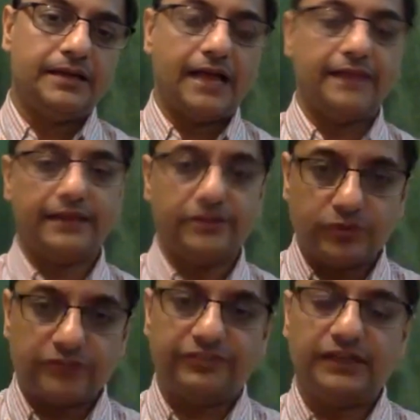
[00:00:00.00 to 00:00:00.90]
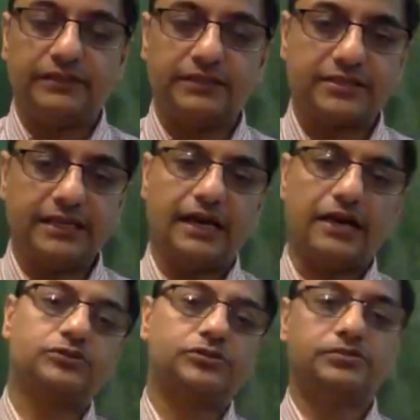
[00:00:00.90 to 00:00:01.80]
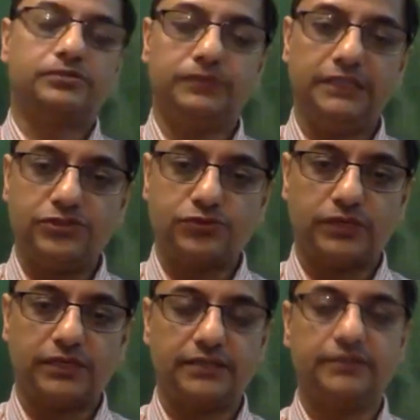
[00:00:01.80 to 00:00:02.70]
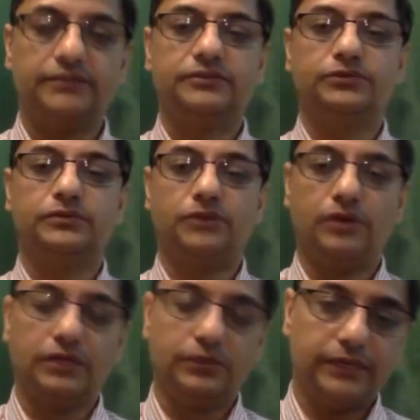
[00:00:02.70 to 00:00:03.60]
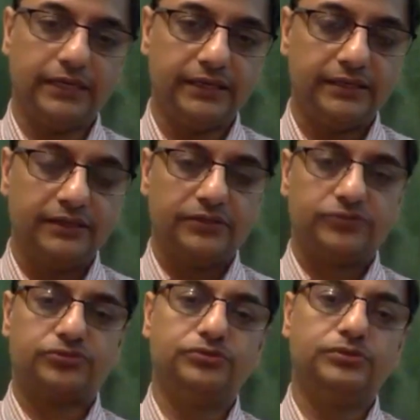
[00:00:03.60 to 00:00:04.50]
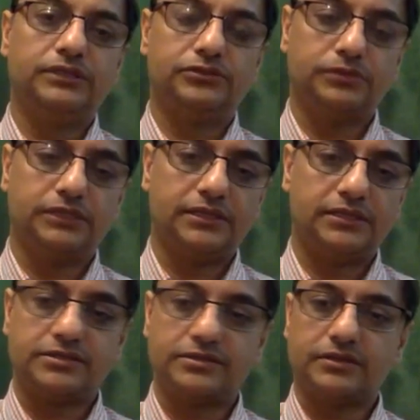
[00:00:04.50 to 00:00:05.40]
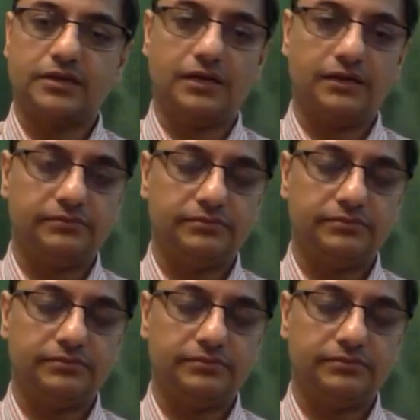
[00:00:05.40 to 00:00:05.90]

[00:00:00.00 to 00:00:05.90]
And then you could further sail out eastward to all the way through uh, towards uh,